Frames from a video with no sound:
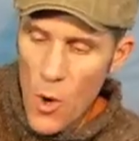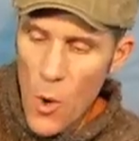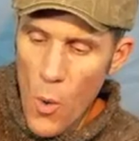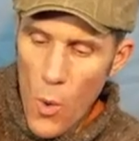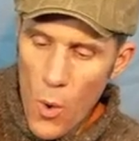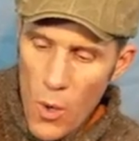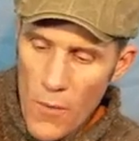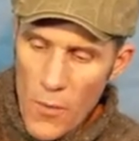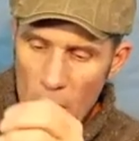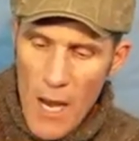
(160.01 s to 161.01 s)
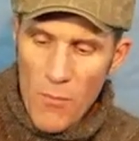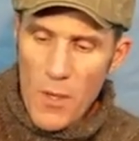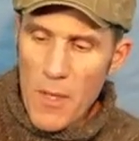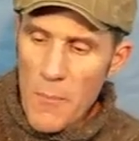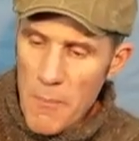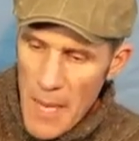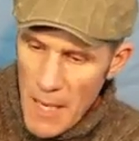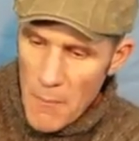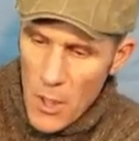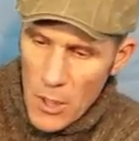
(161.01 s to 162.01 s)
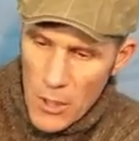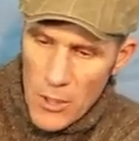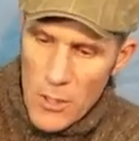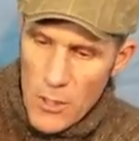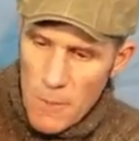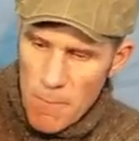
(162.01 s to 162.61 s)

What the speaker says: or if you have one of the paint markers,